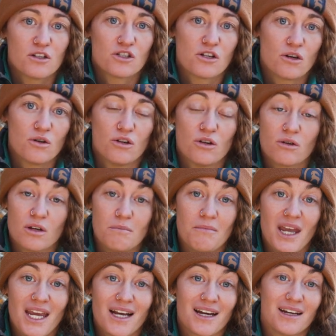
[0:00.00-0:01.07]
So you can
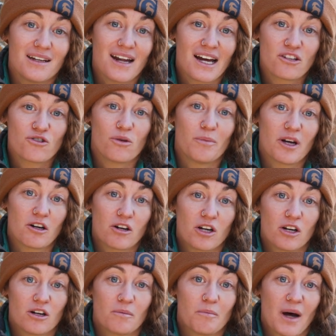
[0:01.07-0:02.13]
make a natural
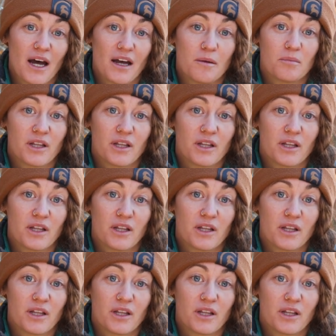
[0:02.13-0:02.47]
barrier by